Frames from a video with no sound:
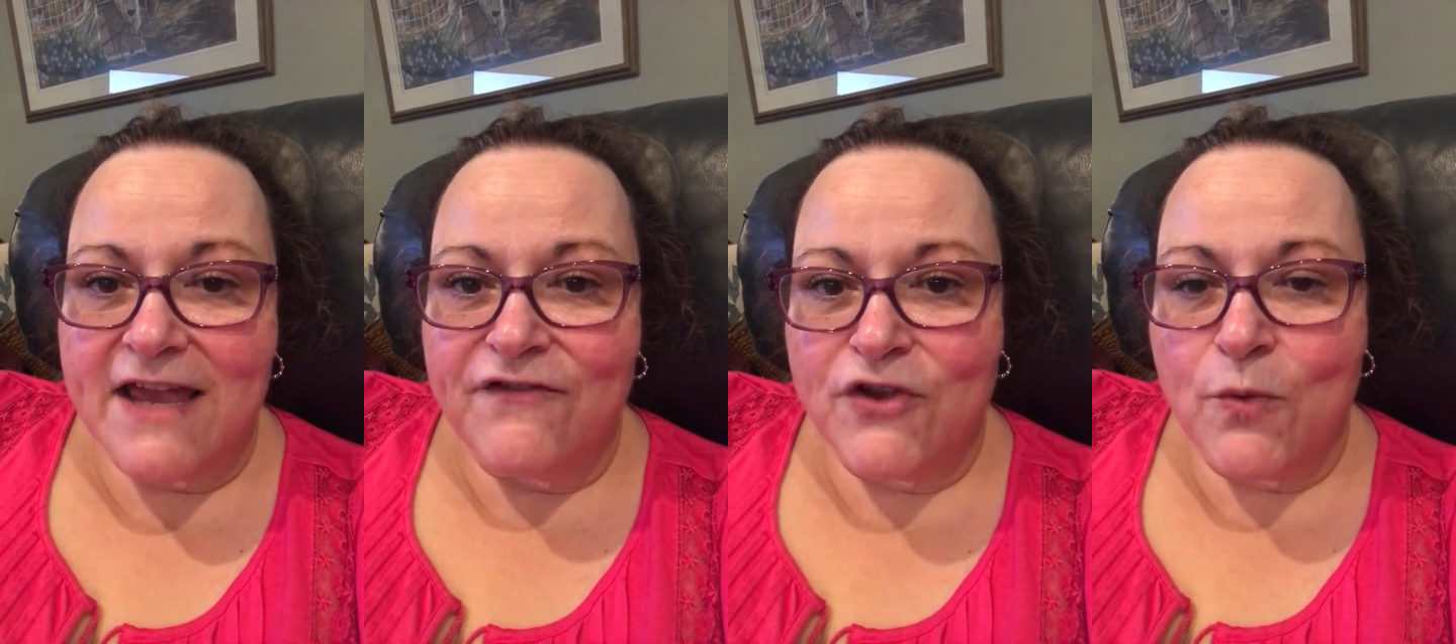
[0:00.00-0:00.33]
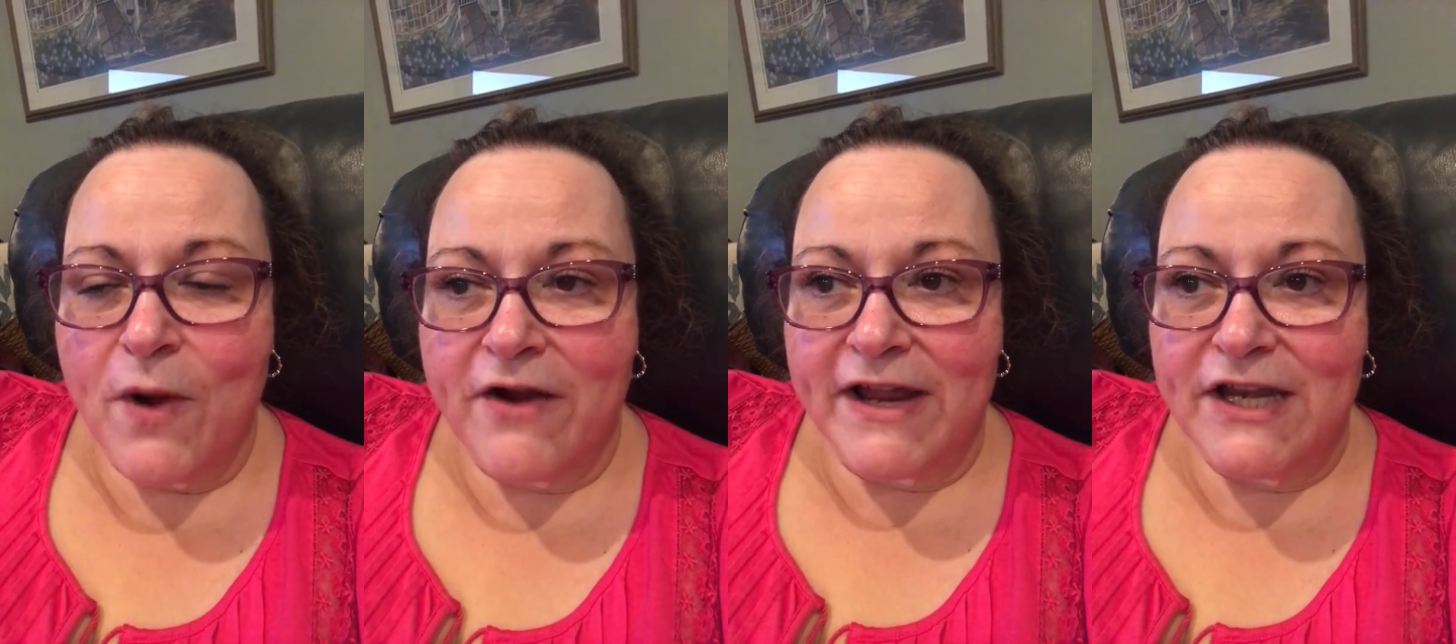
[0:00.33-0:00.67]
if
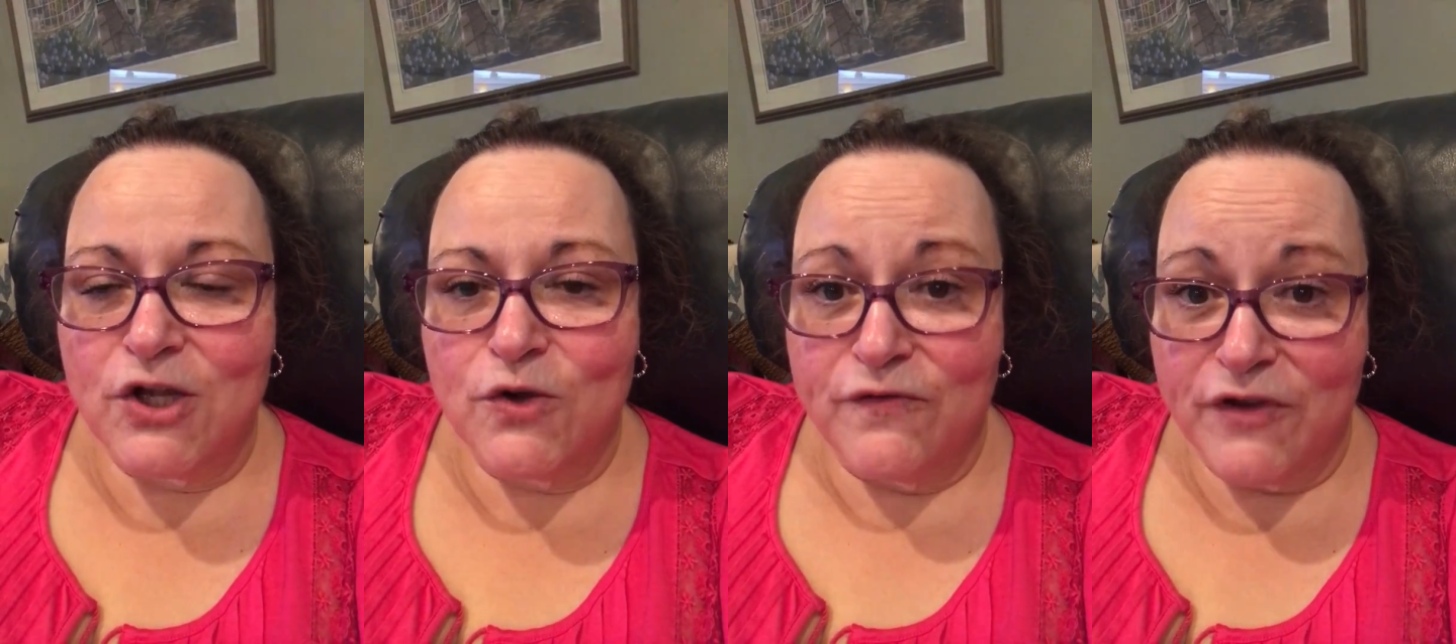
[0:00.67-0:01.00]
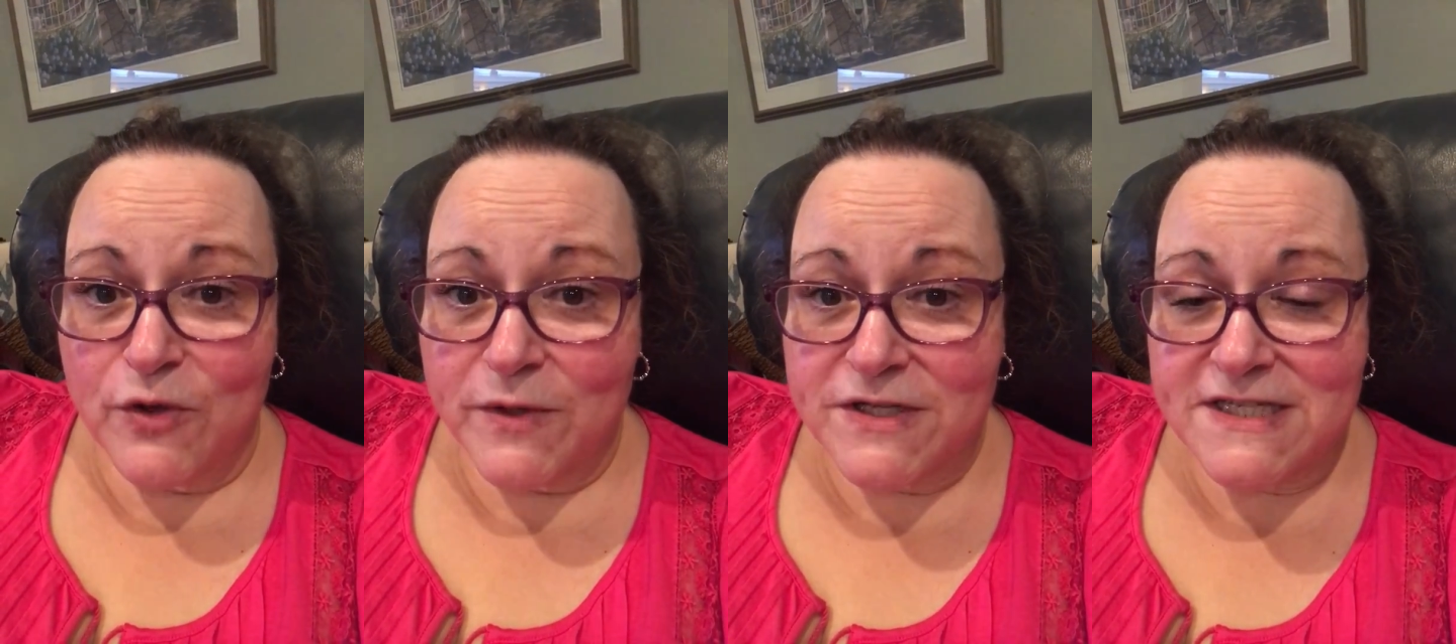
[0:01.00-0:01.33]
you are a new
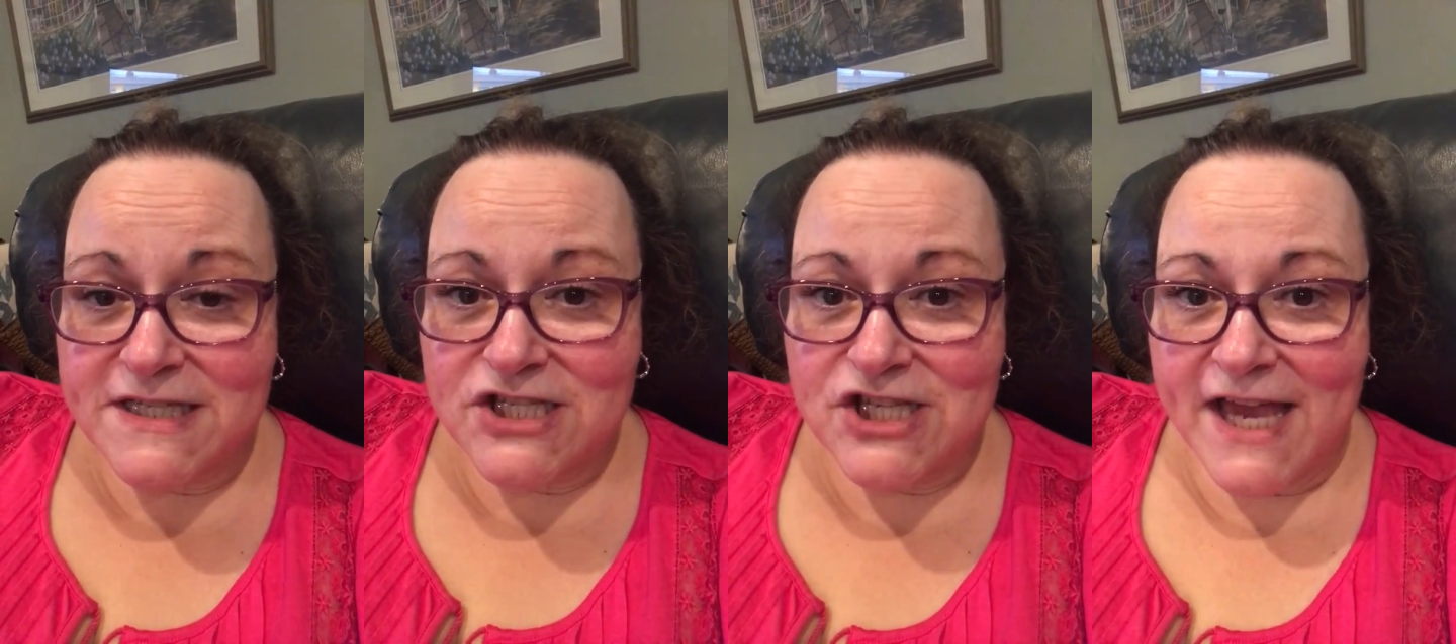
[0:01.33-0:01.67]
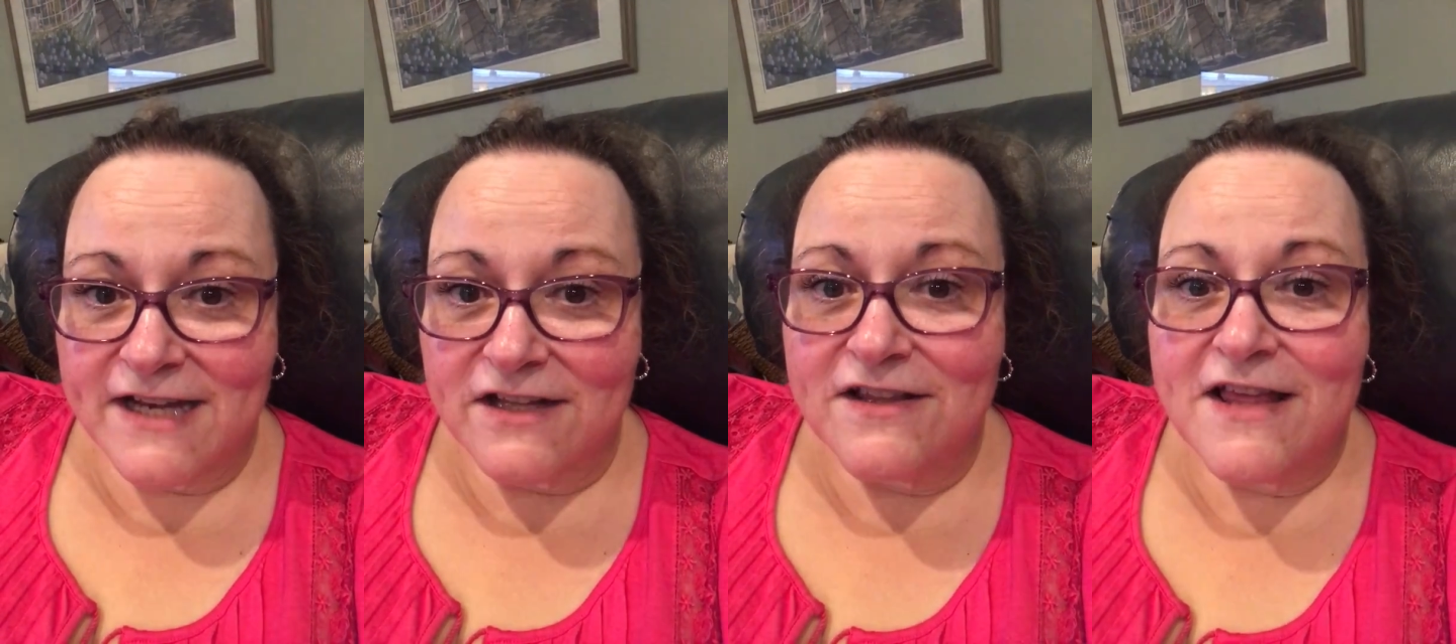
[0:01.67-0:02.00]
viewer to the
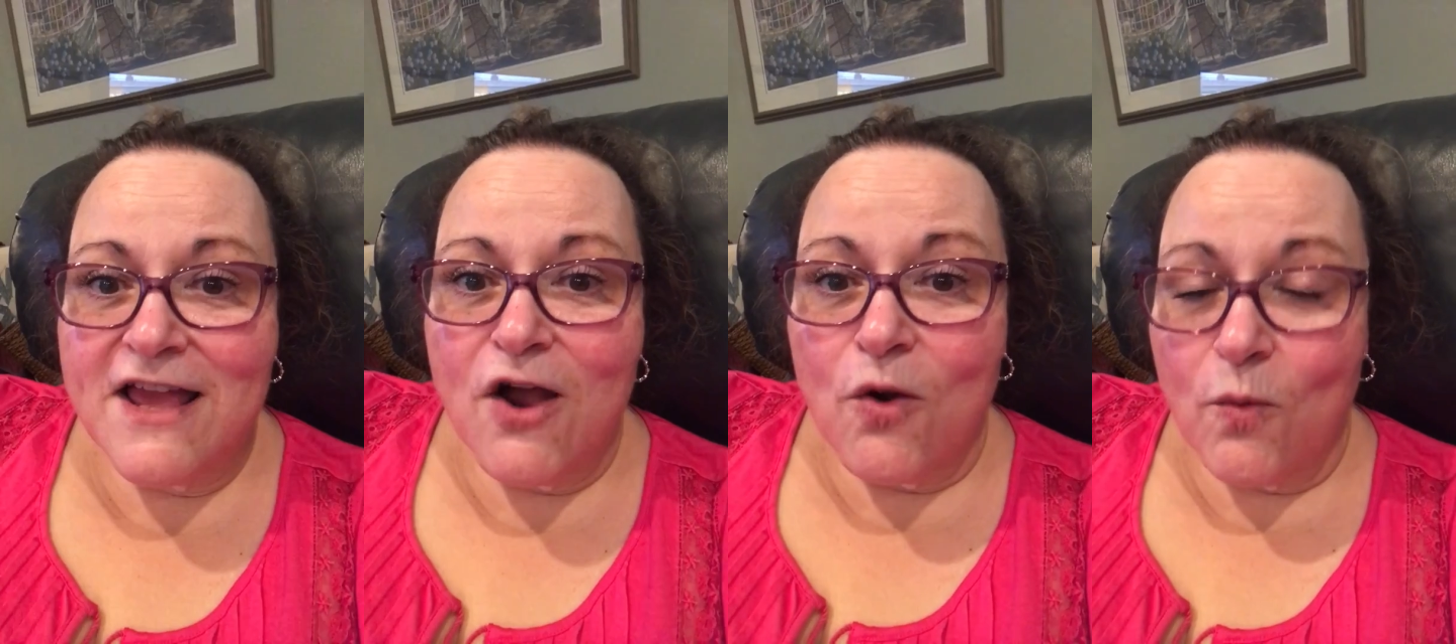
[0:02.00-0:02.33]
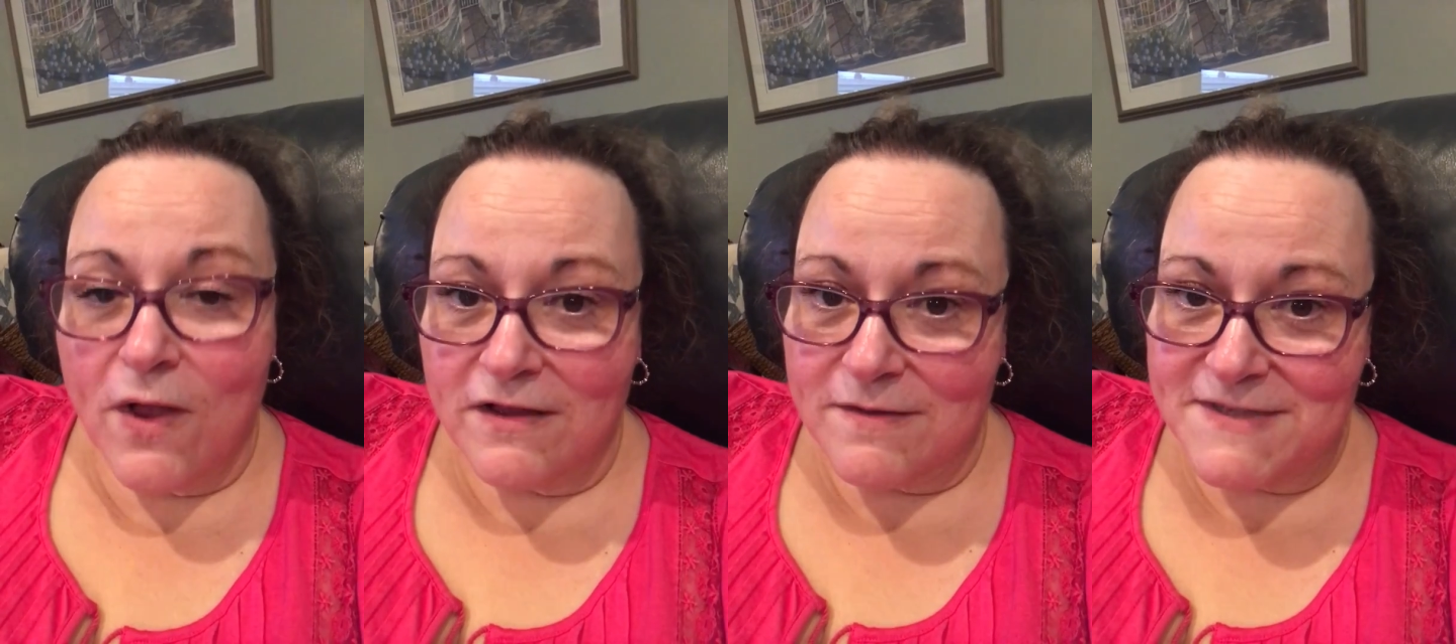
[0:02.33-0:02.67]
channel,
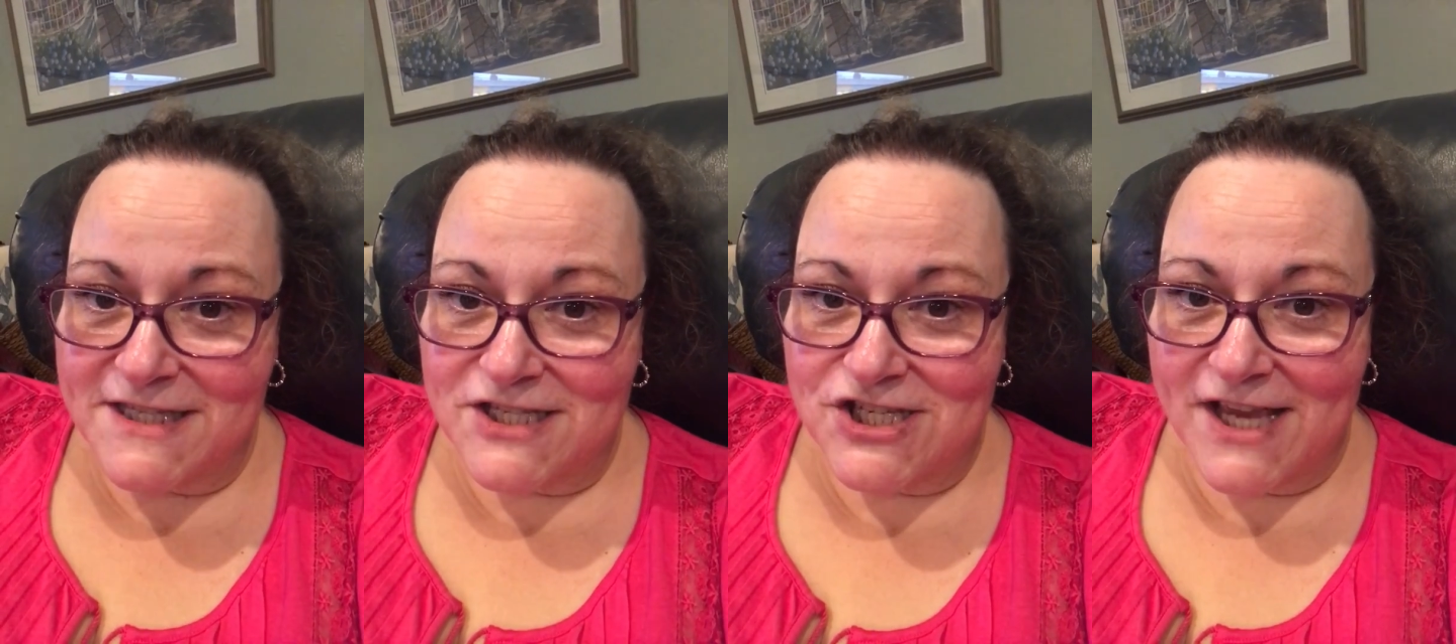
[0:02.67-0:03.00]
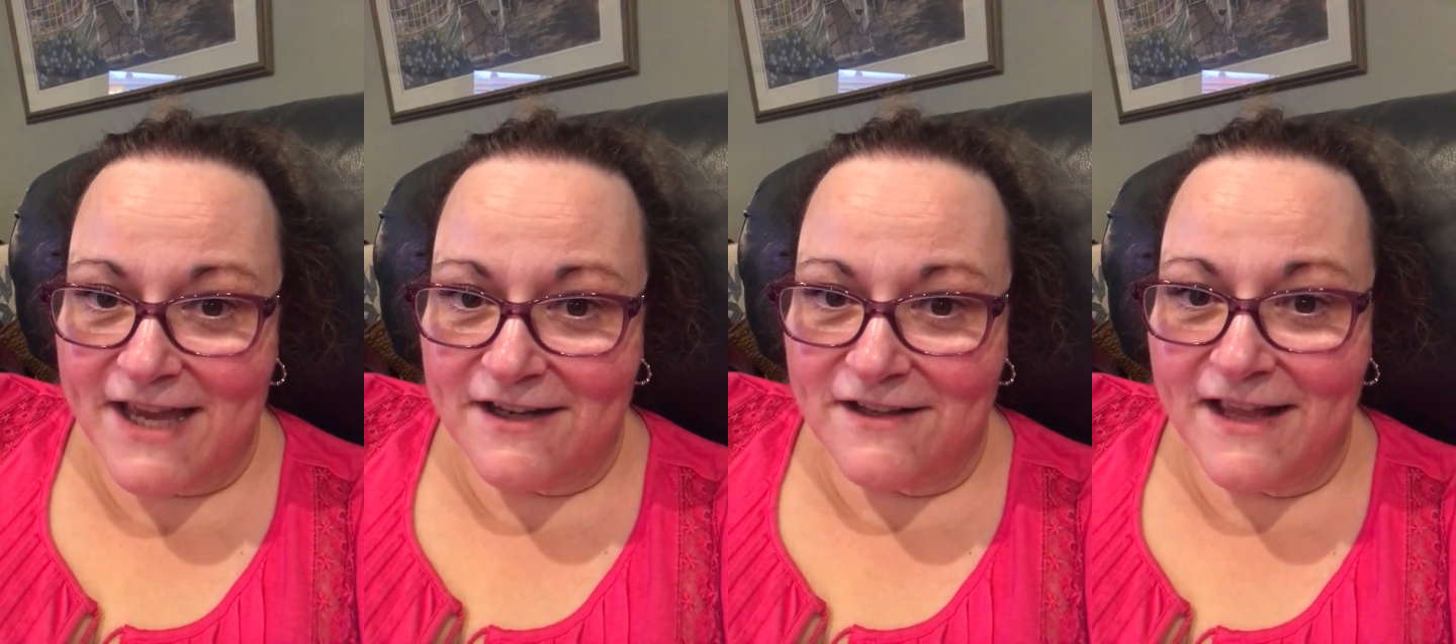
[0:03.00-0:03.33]
welcome to the
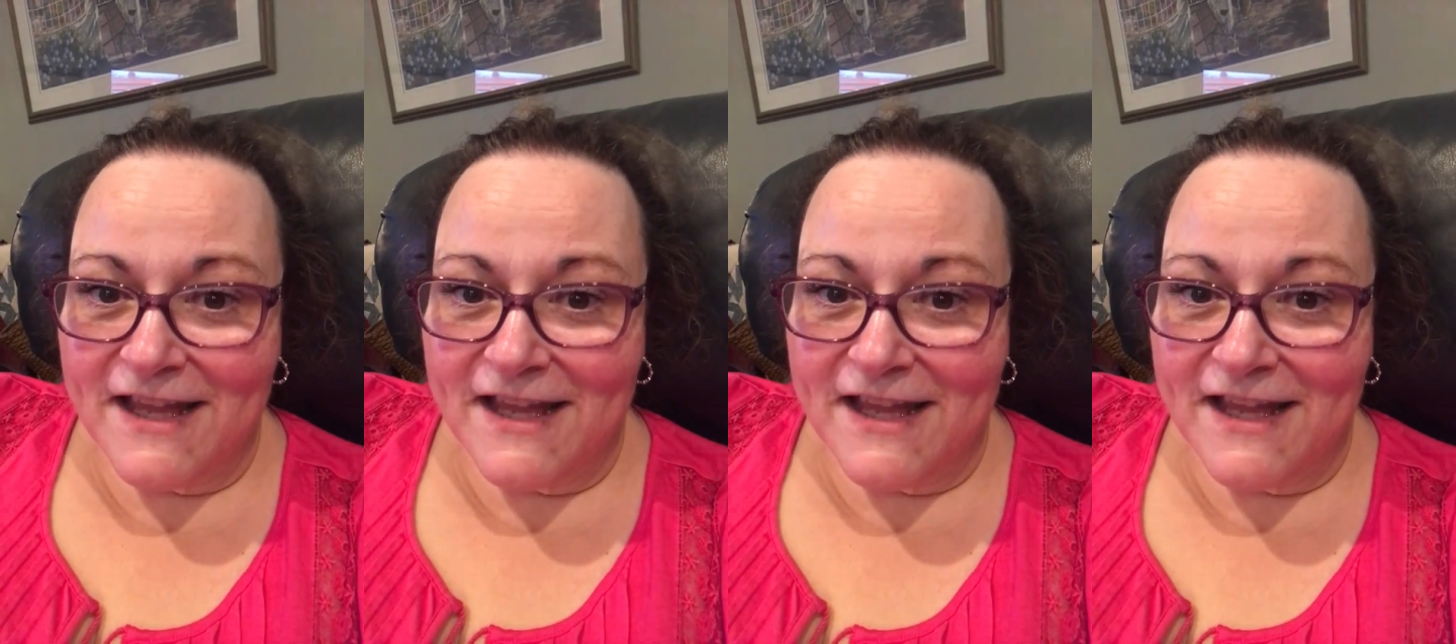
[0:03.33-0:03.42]
channel.